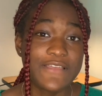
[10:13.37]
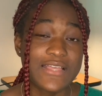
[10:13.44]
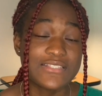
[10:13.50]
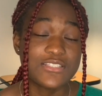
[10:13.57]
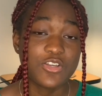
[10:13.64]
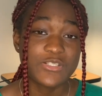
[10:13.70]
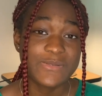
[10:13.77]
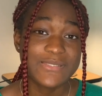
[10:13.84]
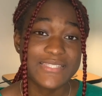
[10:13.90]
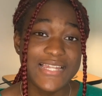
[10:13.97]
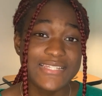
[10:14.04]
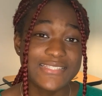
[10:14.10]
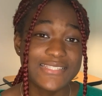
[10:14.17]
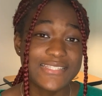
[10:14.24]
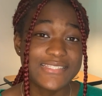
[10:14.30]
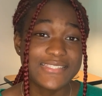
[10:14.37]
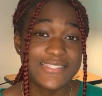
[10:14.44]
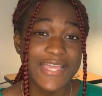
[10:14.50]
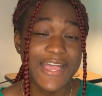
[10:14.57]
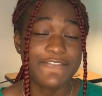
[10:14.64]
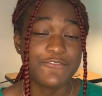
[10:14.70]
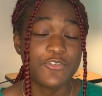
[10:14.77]
As a hospitality
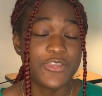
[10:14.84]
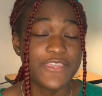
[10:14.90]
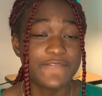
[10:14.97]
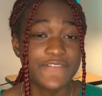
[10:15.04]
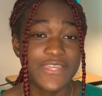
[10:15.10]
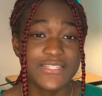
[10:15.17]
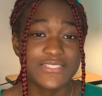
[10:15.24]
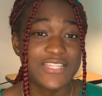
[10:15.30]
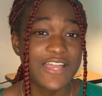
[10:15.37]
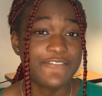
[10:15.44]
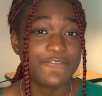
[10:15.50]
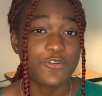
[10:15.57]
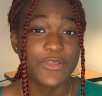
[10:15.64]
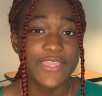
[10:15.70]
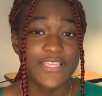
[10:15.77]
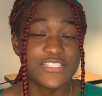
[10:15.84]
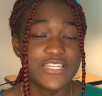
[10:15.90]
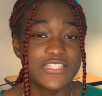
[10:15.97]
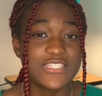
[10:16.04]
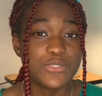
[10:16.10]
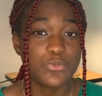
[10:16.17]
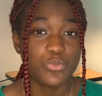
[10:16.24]
staff or event staff or
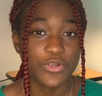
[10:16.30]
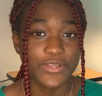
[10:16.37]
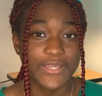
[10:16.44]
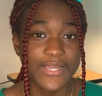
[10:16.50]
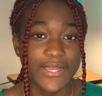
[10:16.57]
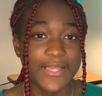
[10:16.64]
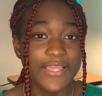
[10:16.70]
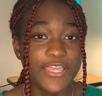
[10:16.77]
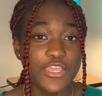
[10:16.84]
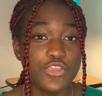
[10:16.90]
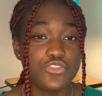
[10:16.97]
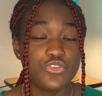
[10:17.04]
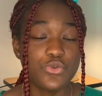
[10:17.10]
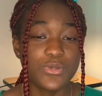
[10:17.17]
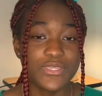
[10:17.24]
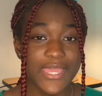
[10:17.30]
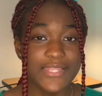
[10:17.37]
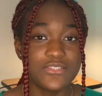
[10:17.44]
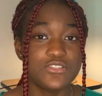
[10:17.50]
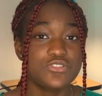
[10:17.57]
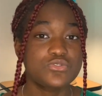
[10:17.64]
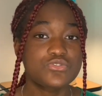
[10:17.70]
agency worker, you
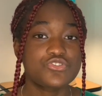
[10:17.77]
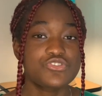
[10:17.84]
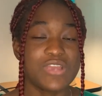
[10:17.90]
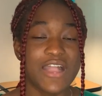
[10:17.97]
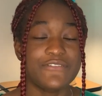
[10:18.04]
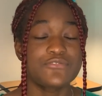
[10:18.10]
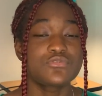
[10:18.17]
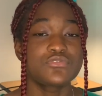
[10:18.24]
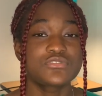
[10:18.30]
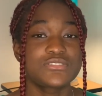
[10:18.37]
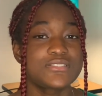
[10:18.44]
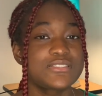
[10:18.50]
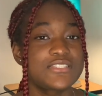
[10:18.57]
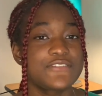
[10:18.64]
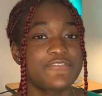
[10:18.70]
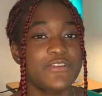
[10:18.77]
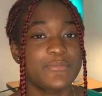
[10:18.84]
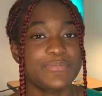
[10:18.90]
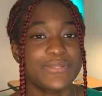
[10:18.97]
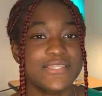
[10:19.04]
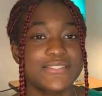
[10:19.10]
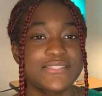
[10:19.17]
get to travel to different
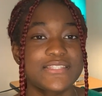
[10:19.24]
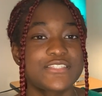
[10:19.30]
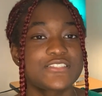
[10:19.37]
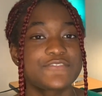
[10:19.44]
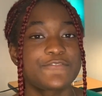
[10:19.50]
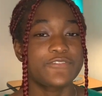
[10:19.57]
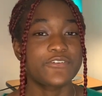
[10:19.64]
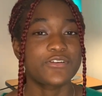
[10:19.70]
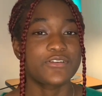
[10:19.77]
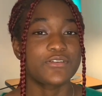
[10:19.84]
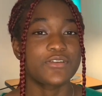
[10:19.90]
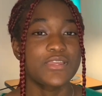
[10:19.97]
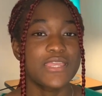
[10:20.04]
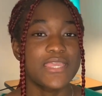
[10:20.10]
places for